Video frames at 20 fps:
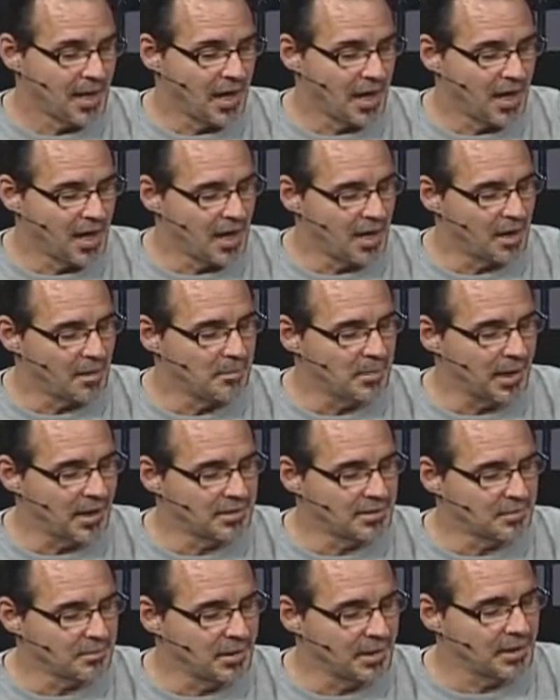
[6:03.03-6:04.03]

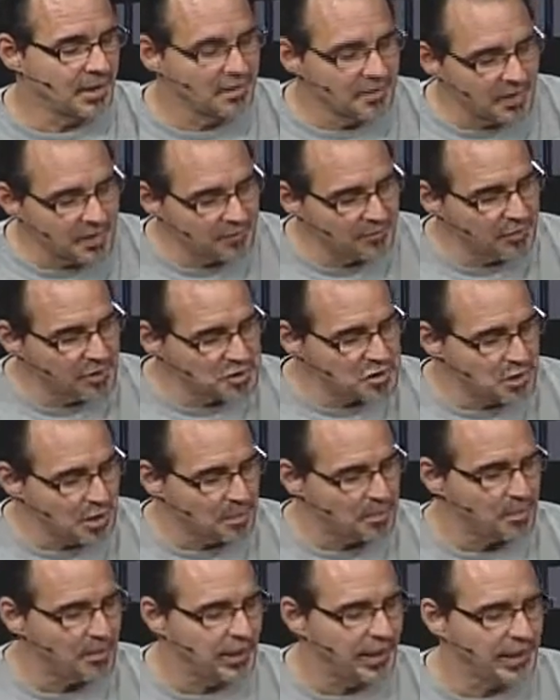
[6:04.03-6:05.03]
But envision
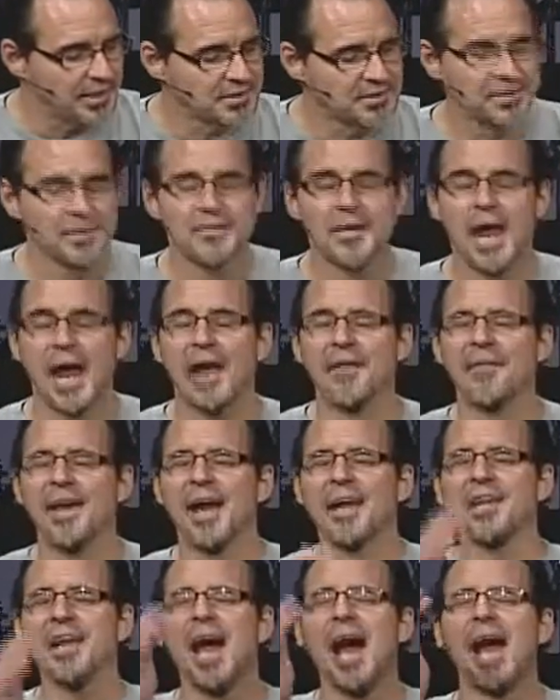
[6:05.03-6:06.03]
a place. And
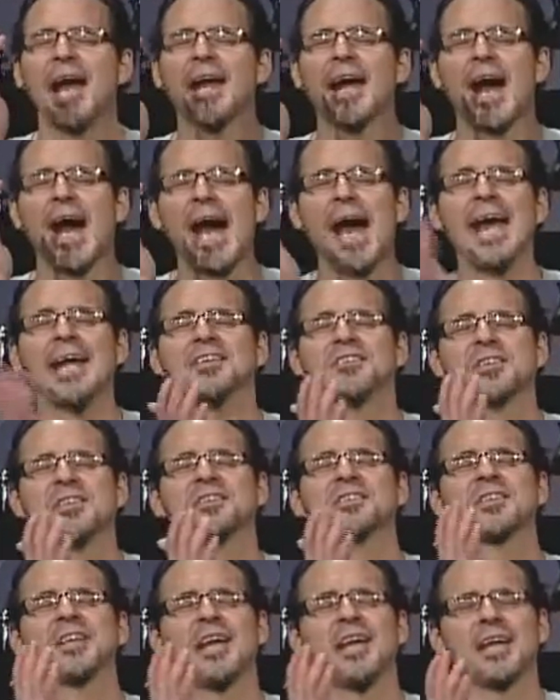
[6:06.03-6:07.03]
then I
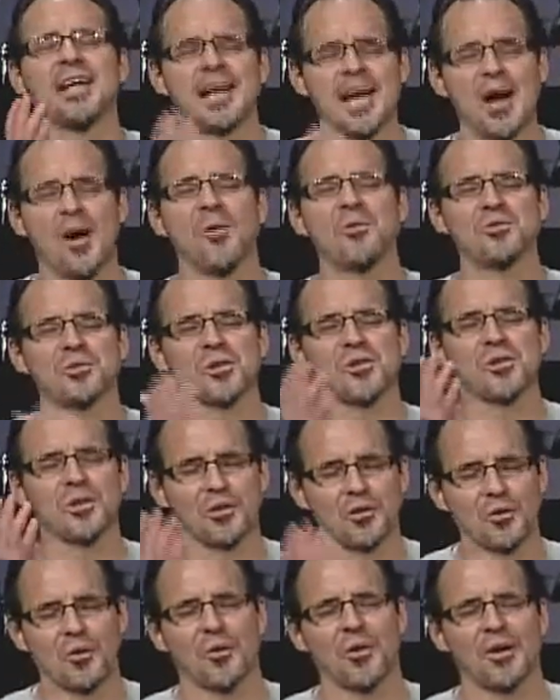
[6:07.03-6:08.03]
just encounter
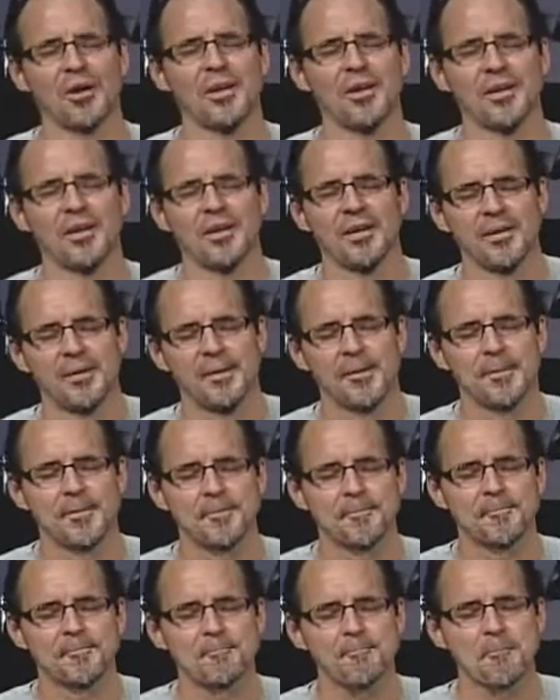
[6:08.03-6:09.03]
the Lord
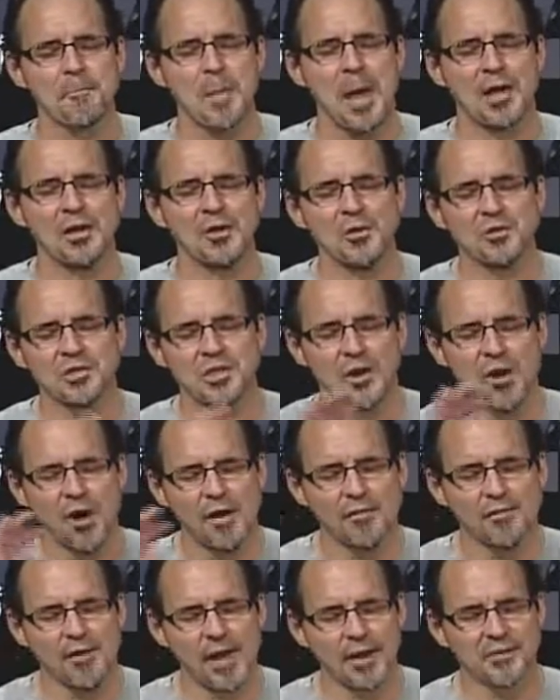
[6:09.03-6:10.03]
using
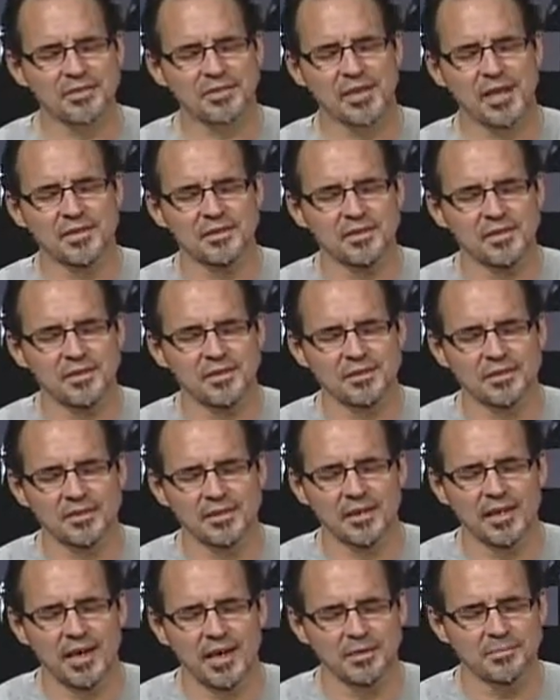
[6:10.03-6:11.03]
all five
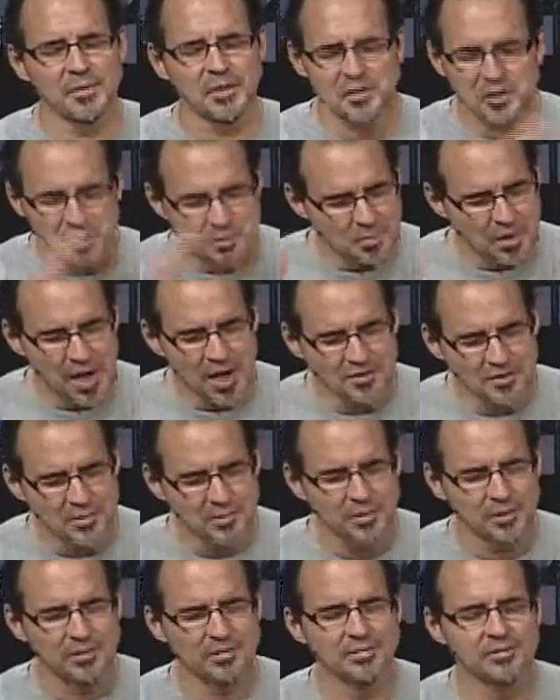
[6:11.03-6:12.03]
senses as much as
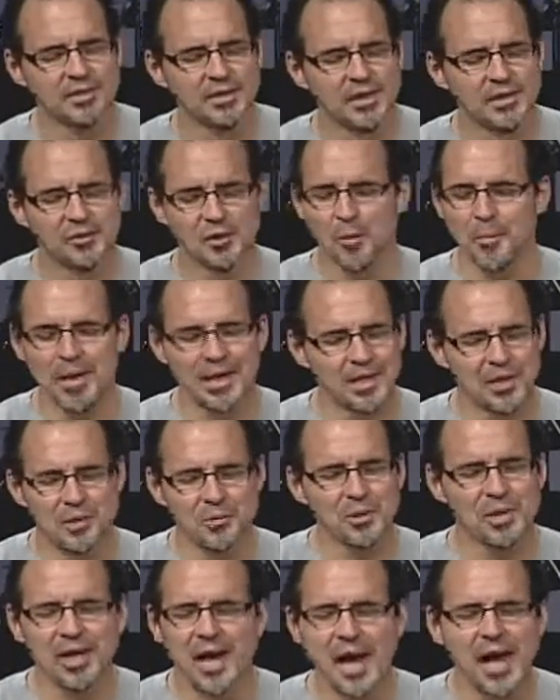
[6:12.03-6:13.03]
possible. Don't make it
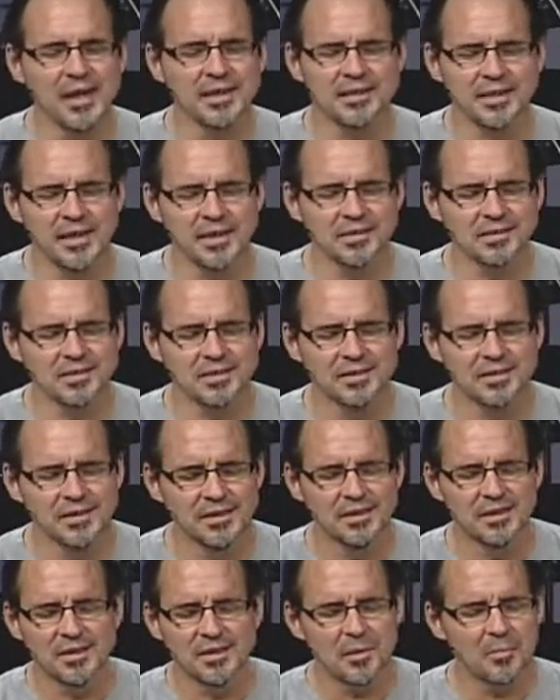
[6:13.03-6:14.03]
into a contest,
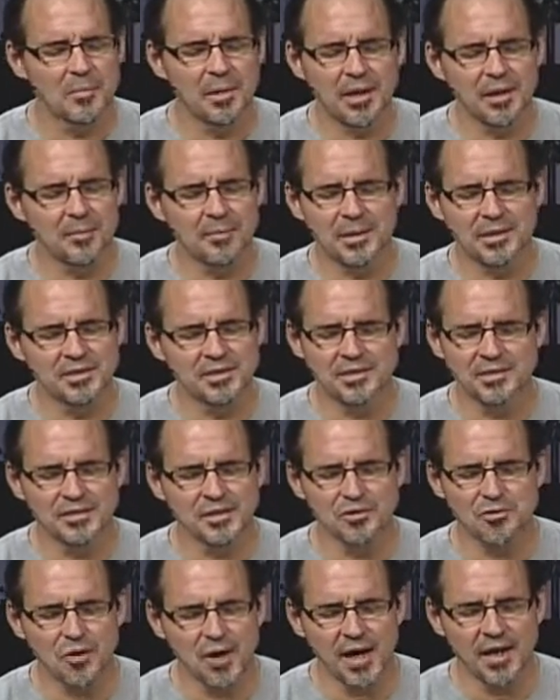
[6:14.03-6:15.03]
but just
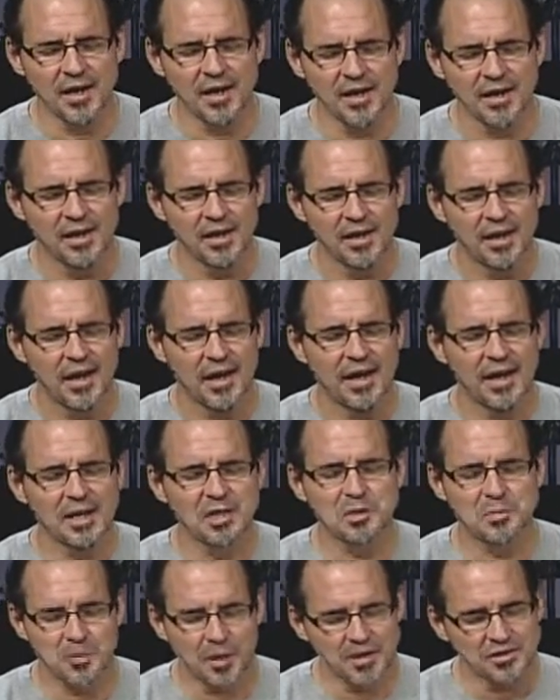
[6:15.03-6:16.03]
to try to
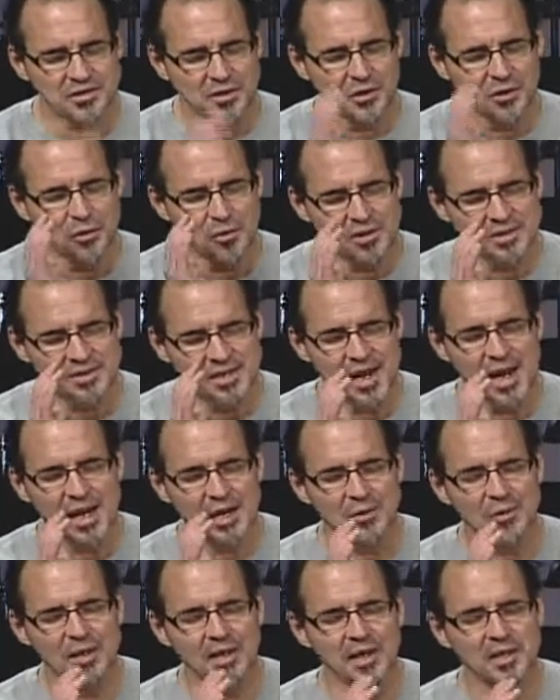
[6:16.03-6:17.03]
experience the Lord as
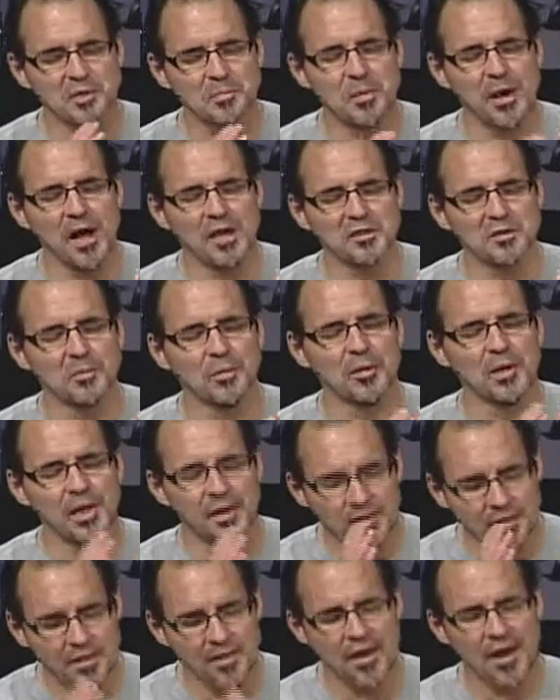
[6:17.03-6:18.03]
concretely as possible.
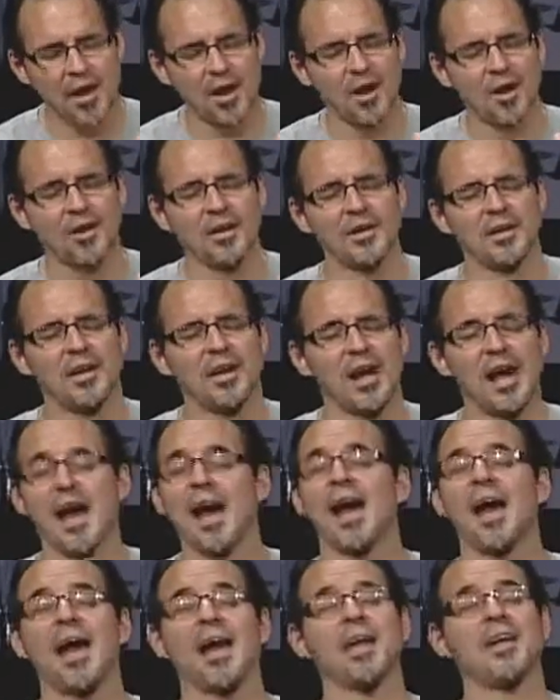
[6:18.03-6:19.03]
And there
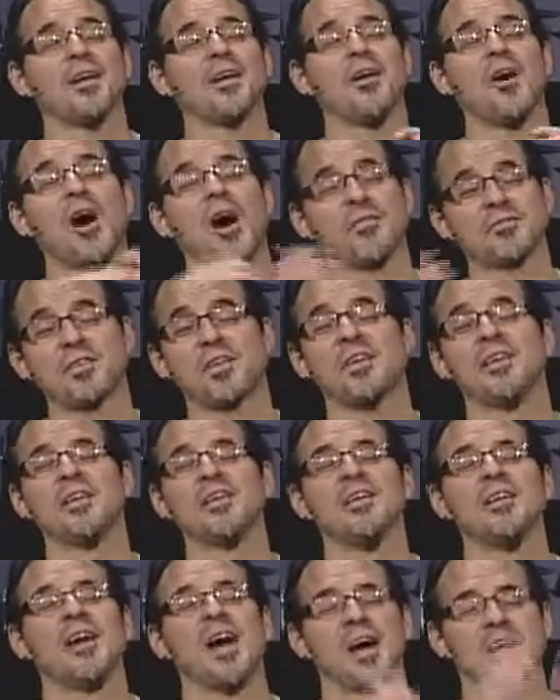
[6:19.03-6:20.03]
I,
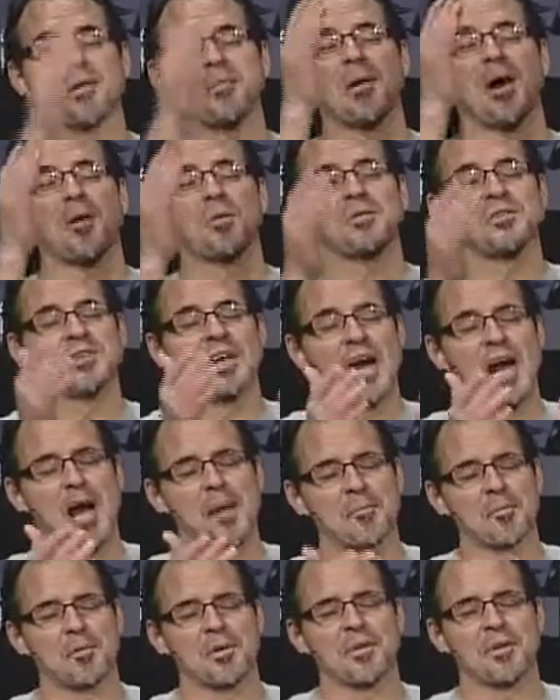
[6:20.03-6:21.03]
often on a
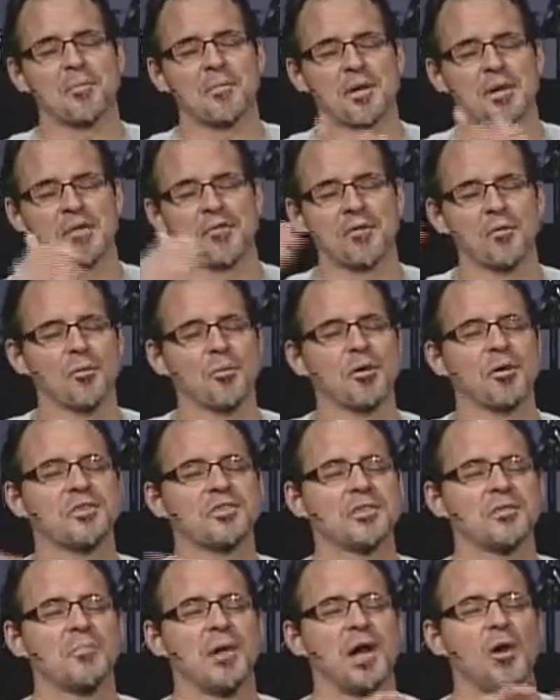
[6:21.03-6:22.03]
mountaintop or in the middle of the
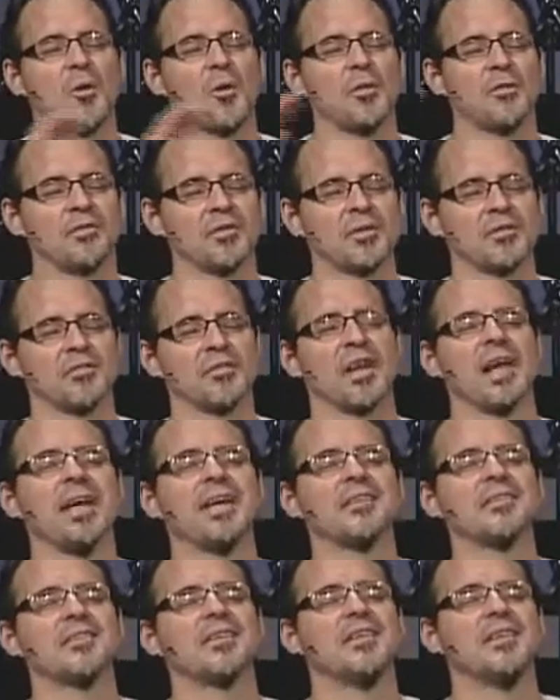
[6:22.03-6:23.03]
woods in my oval of
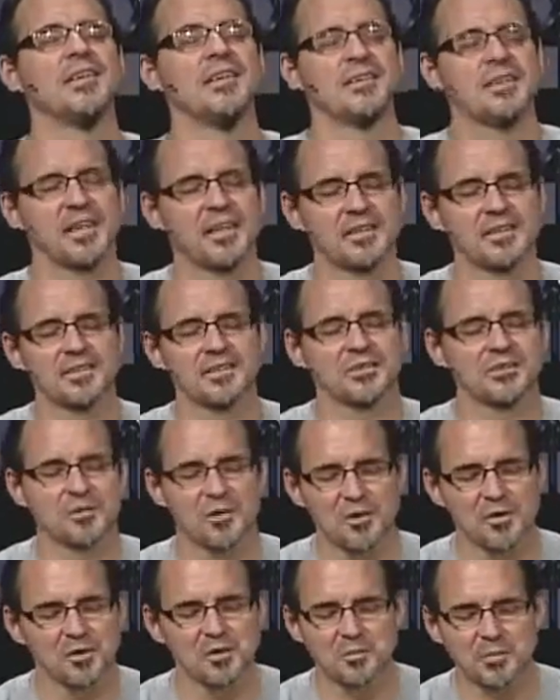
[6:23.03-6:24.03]
light, that is
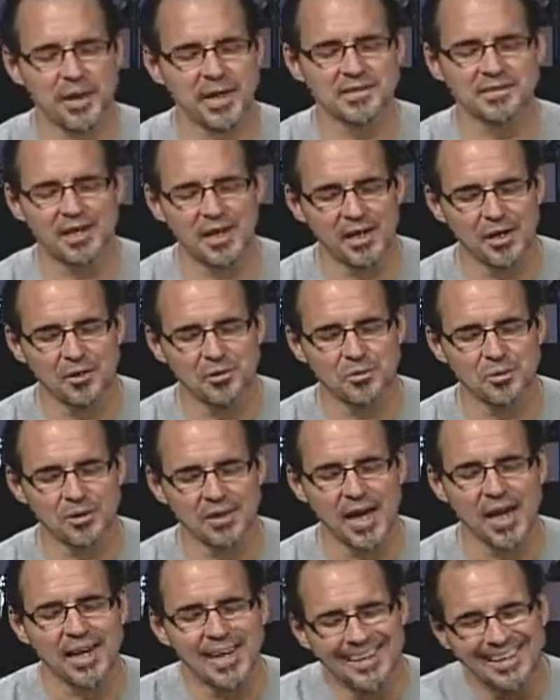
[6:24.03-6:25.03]
sort of the space I go to
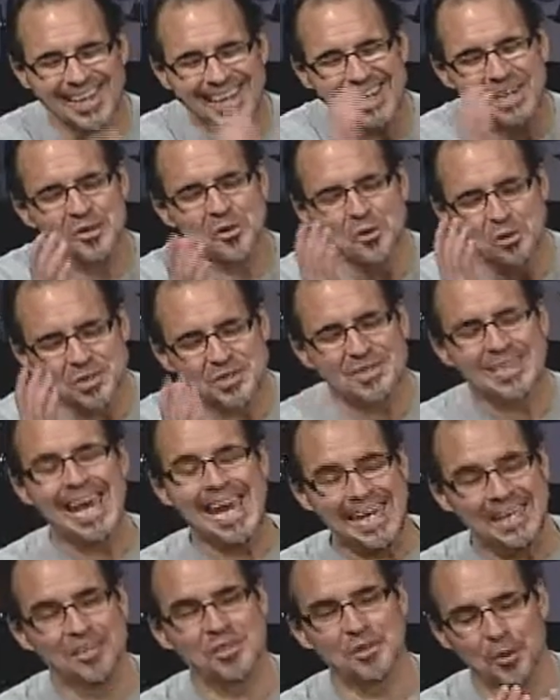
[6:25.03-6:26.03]
a lot, in the inner
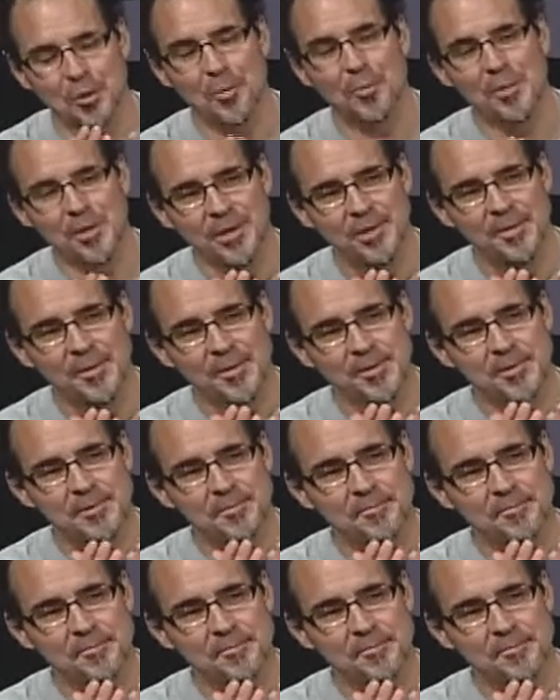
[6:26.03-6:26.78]
sanctum,